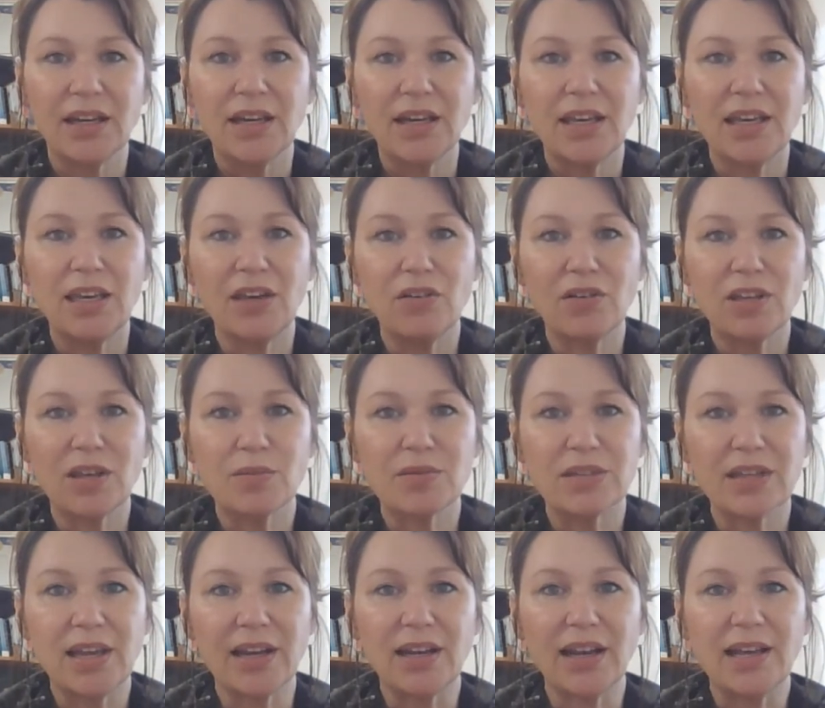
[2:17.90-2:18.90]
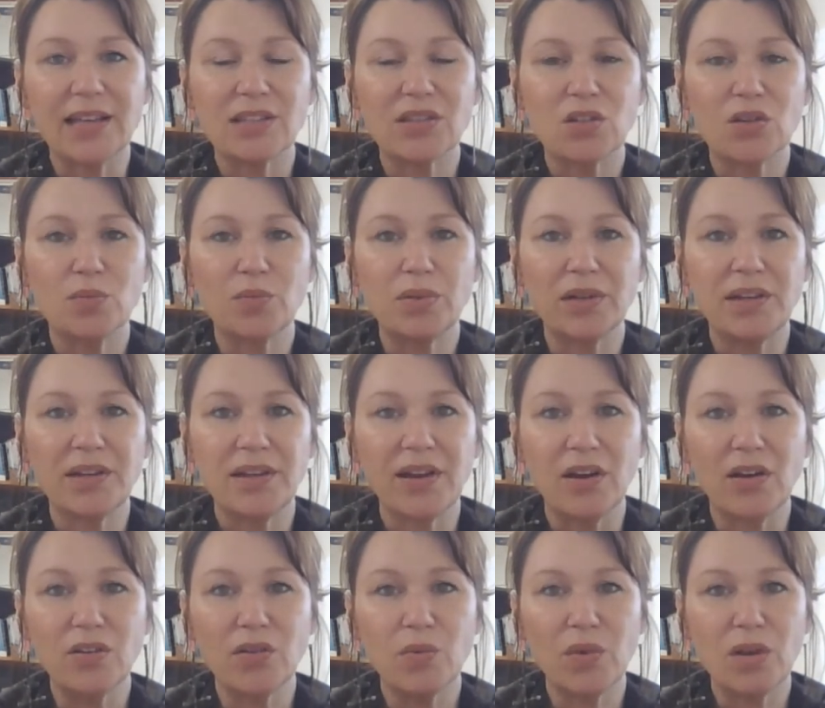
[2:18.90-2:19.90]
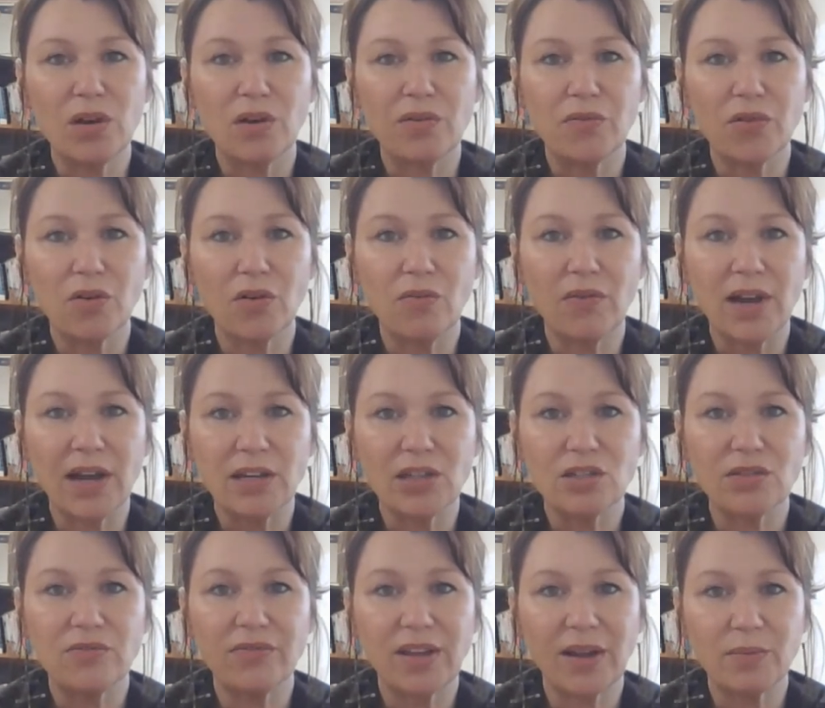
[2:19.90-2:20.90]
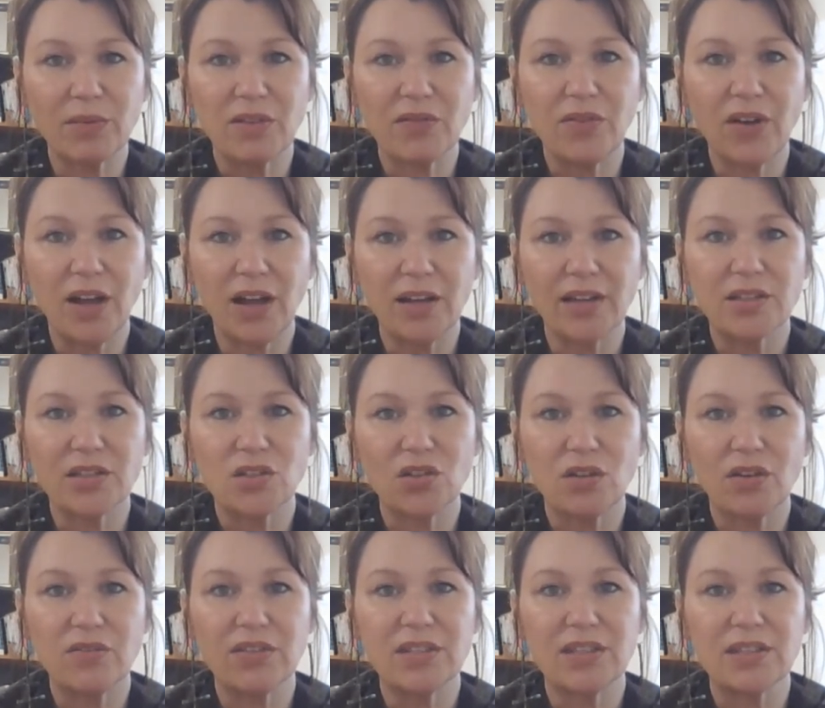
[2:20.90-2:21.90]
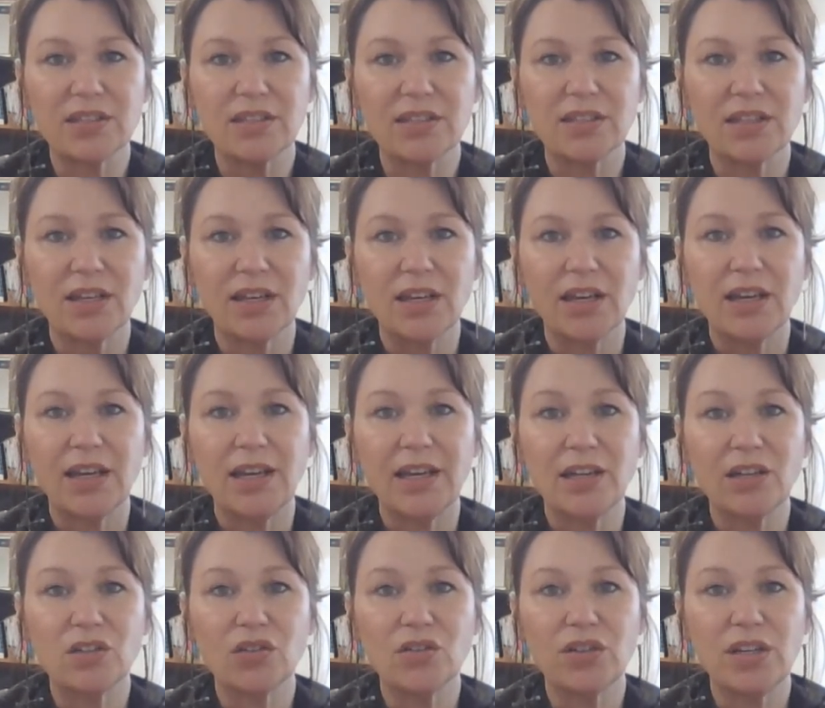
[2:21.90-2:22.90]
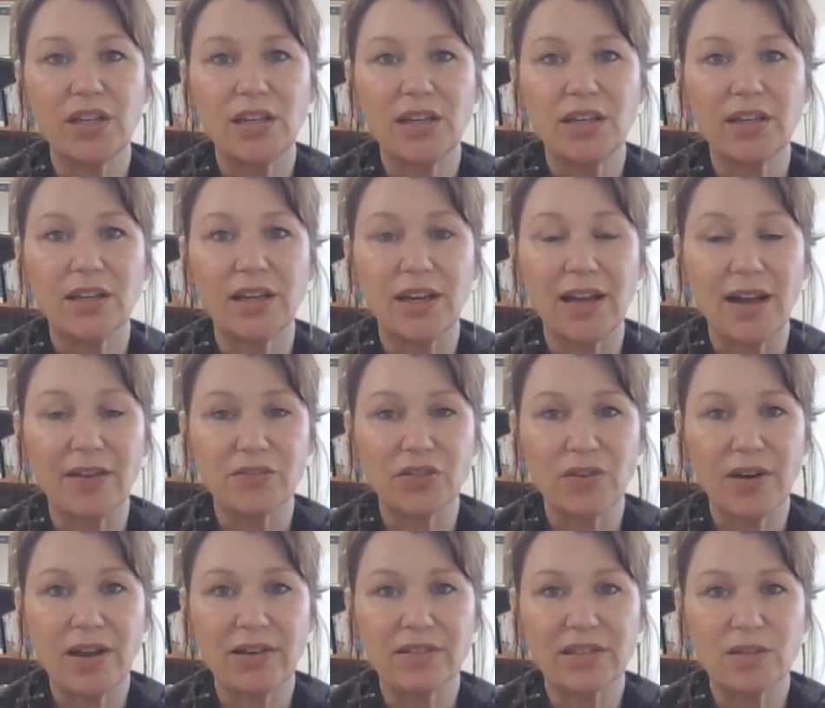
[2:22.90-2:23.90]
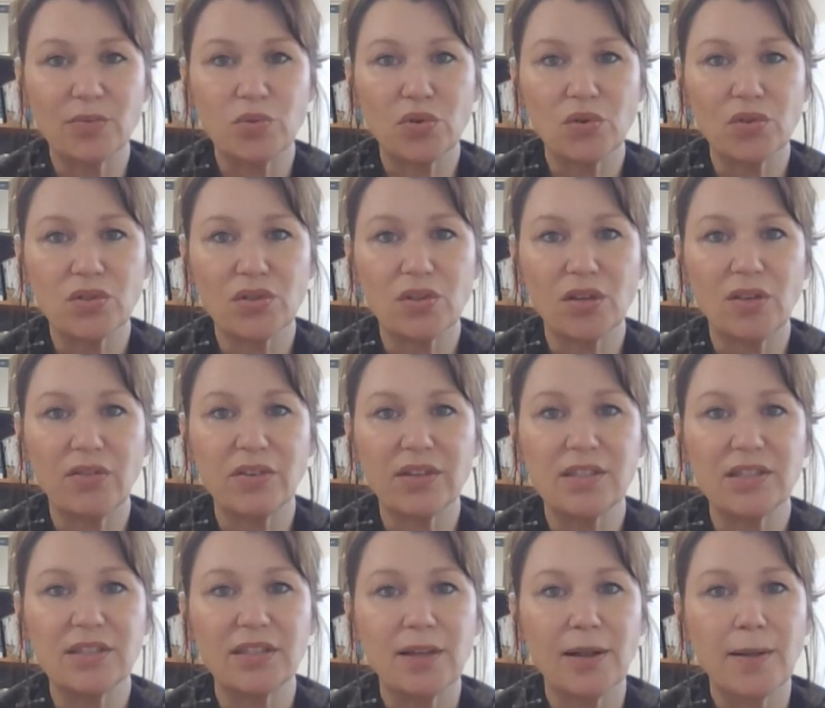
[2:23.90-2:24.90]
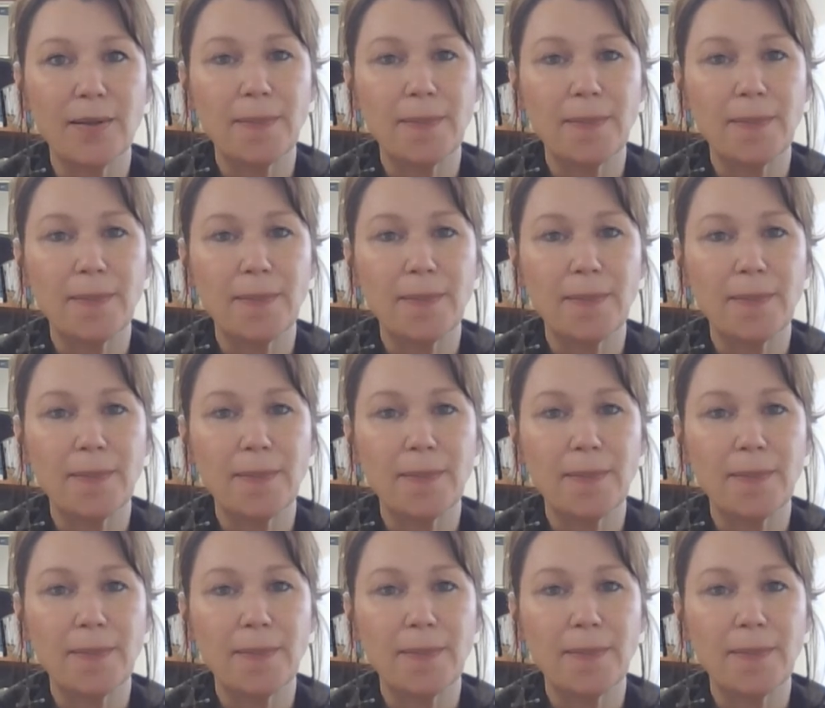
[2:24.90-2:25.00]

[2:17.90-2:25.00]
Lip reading: Here at Gippsland Lakes Complete Health, we offer a range of family violence services, including an after-hours support service,